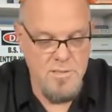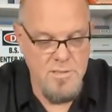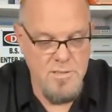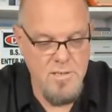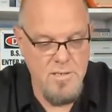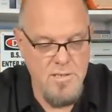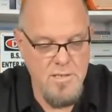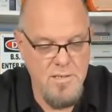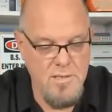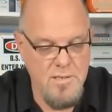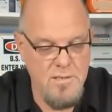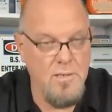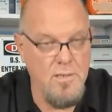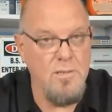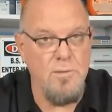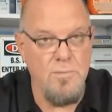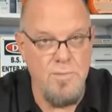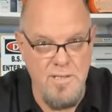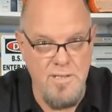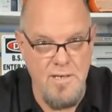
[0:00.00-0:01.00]
You all know what
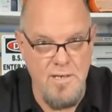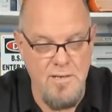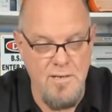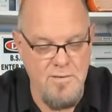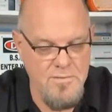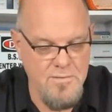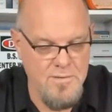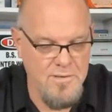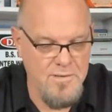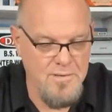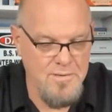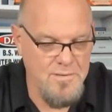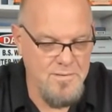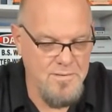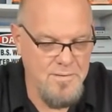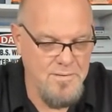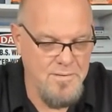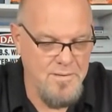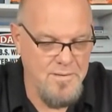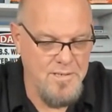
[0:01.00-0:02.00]
that is, right?
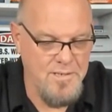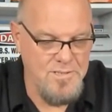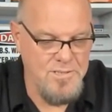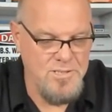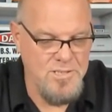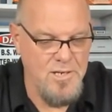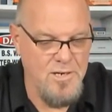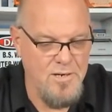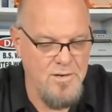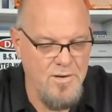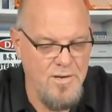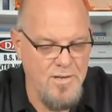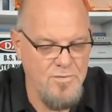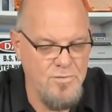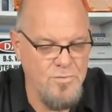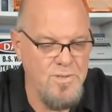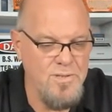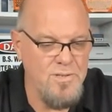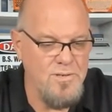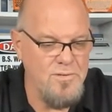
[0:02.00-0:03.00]
I got CRS with
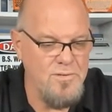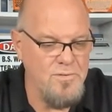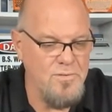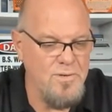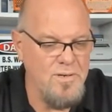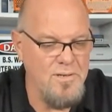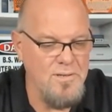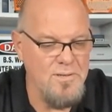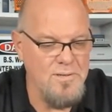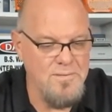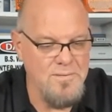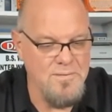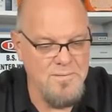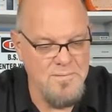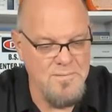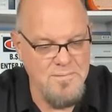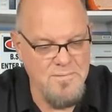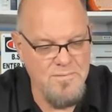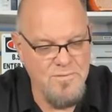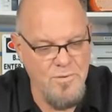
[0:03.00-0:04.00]
it as well and
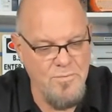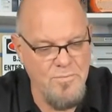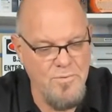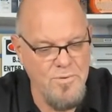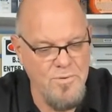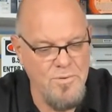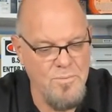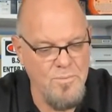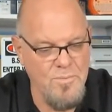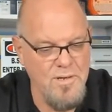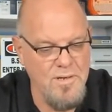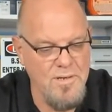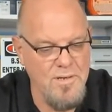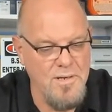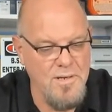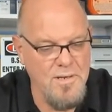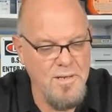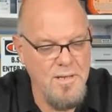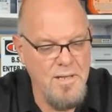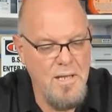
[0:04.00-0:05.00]
so forth and whatnot.
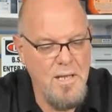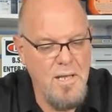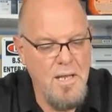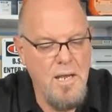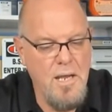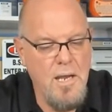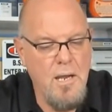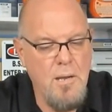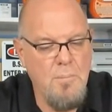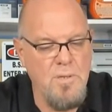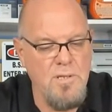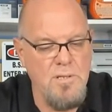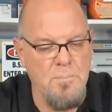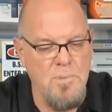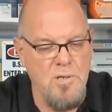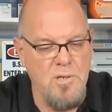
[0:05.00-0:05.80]
But the beautiful